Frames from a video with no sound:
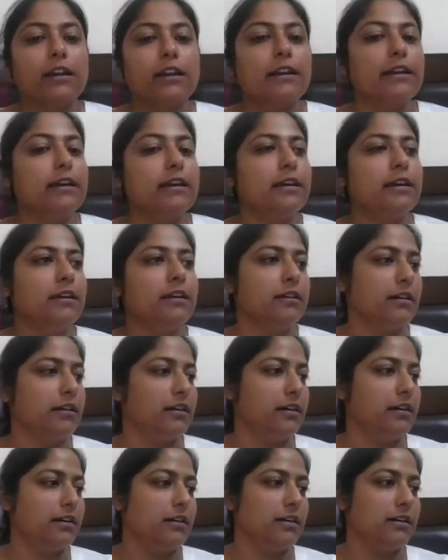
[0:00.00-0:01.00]
eagerly
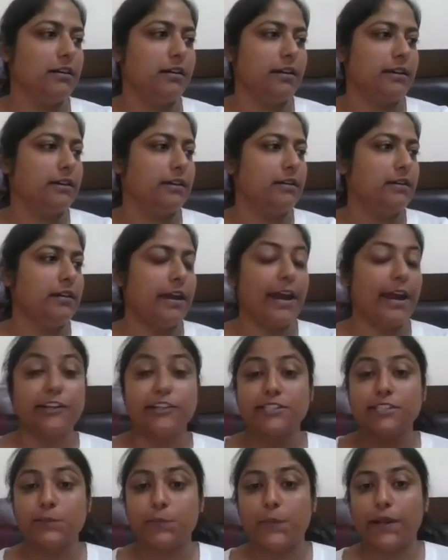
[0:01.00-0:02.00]

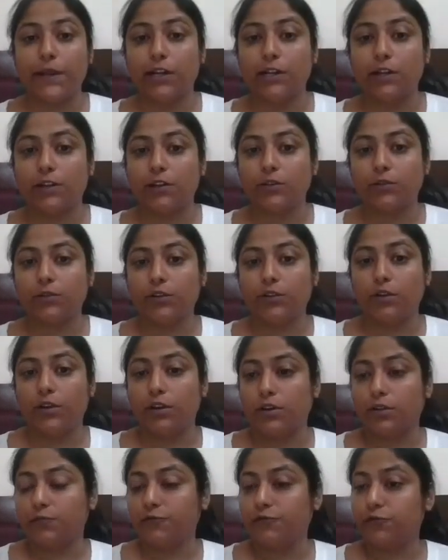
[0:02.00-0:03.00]
anticipate
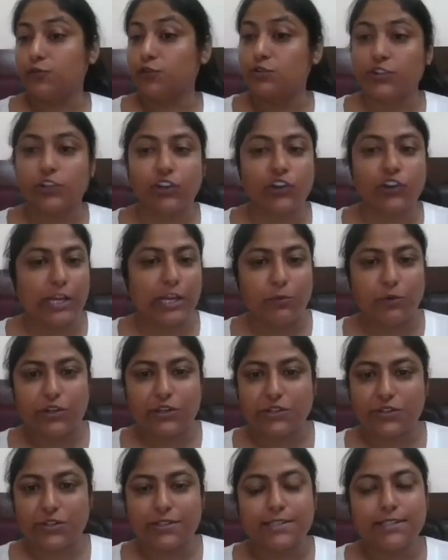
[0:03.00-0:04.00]
future
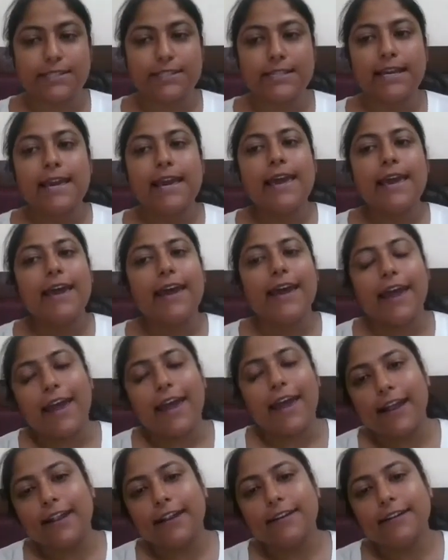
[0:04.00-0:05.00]
collaboration.
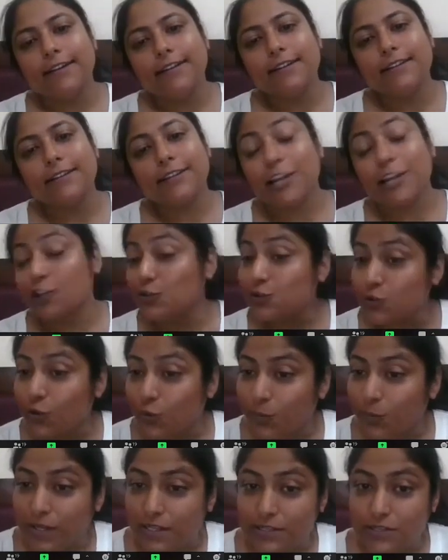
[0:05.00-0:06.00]
And thank you
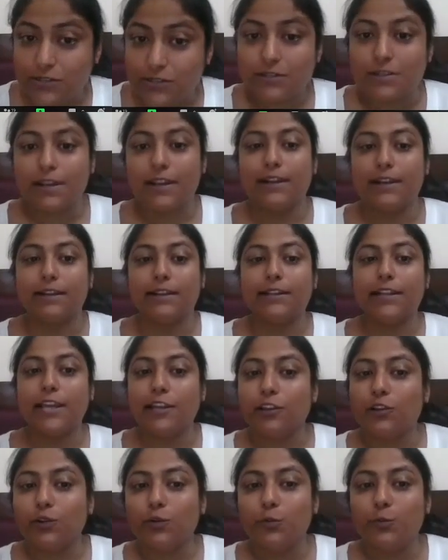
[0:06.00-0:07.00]
so much, and
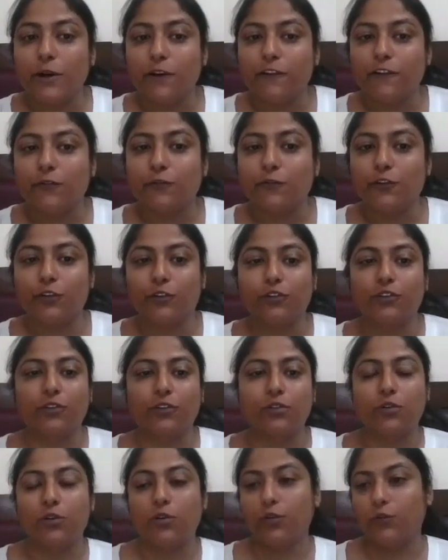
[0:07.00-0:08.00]
thank you, Pavan,
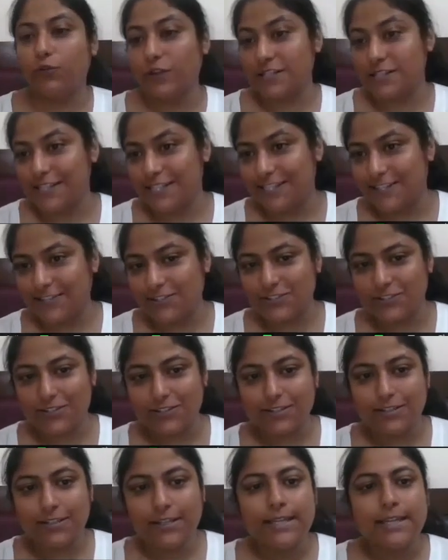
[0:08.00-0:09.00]
for
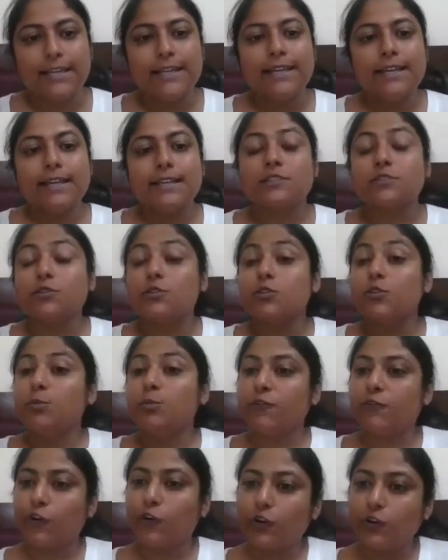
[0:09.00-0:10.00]
facilitation. So
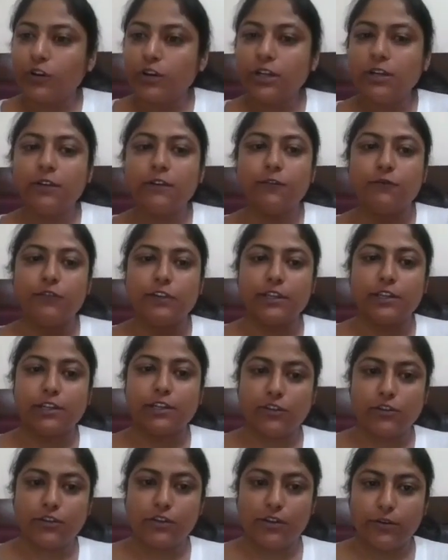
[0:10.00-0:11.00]
before we
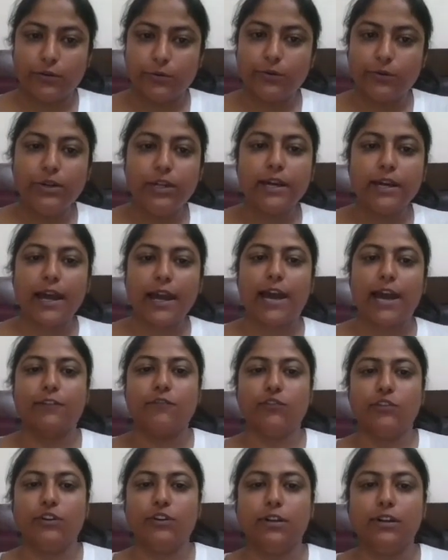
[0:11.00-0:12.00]
conclude,
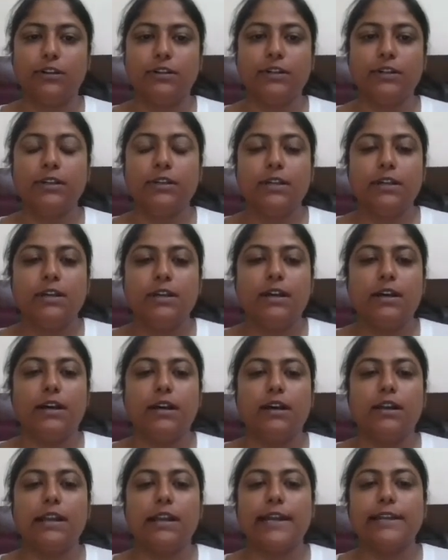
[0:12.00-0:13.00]
I
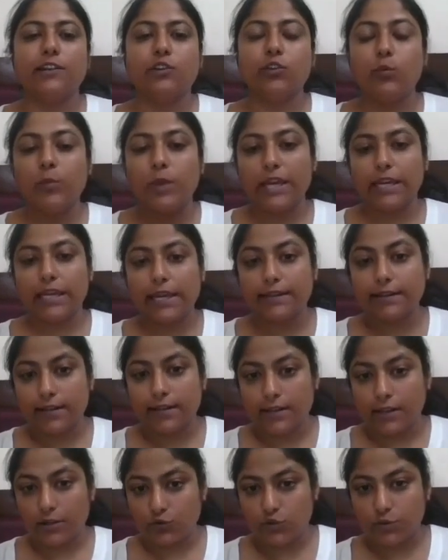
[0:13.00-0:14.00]
would like to make an
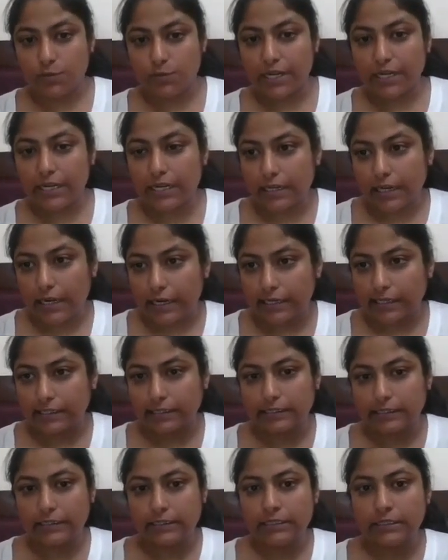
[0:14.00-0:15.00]
announcement
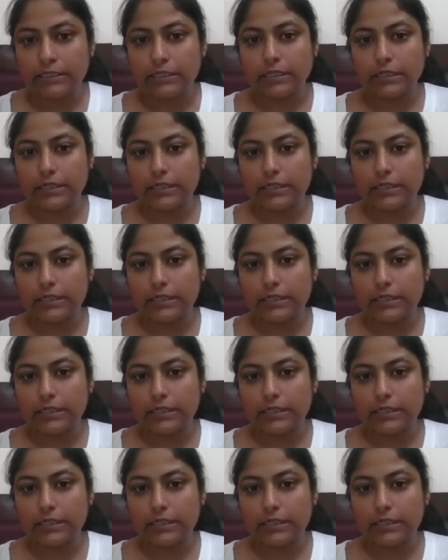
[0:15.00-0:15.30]
regarding